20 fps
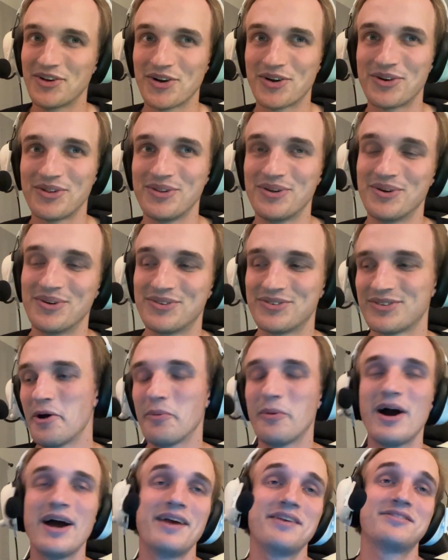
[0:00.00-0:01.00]
going to lose.
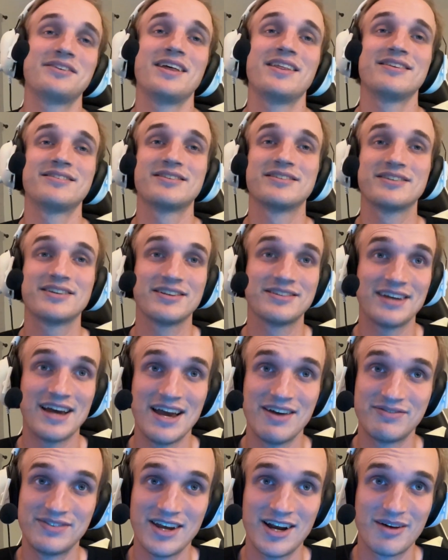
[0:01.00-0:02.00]
Why I say this is because I
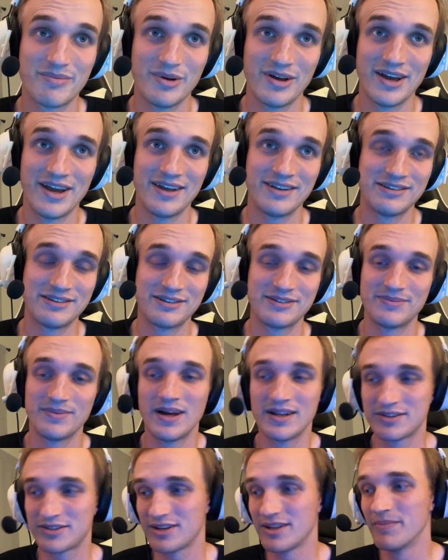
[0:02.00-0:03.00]
have terrible hands.
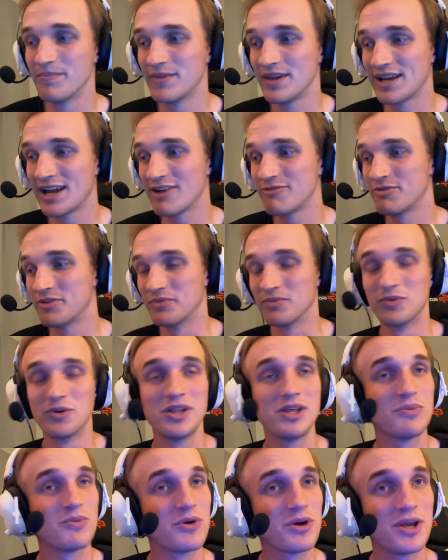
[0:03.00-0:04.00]
That's something I've been
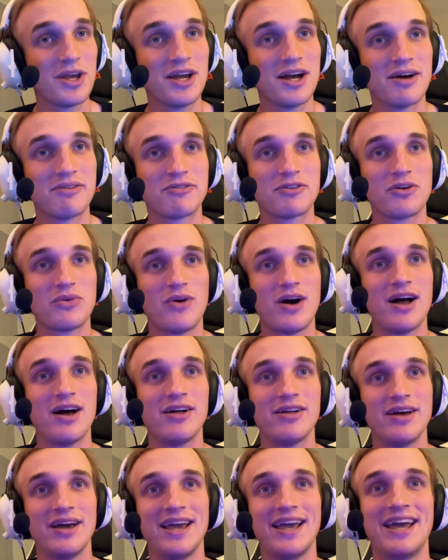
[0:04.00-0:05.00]
really working on for a
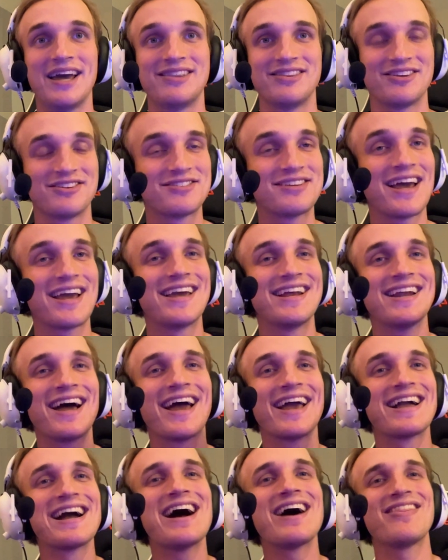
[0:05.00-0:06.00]
while. And the second I
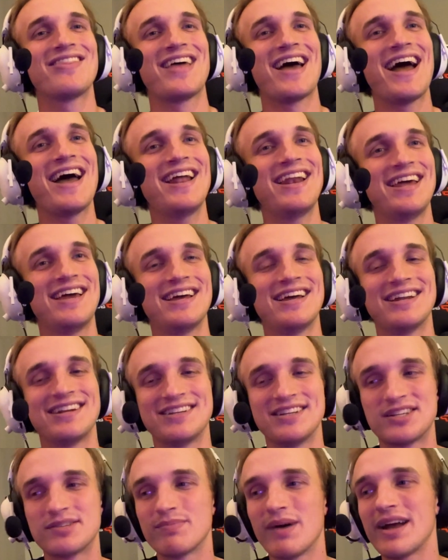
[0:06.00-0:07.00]
got that,
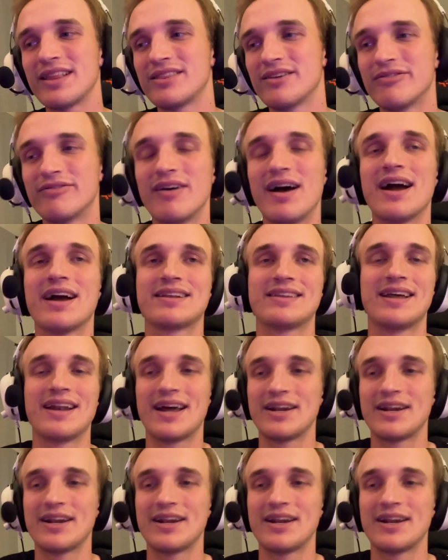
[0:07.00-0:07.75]
despite the fact that I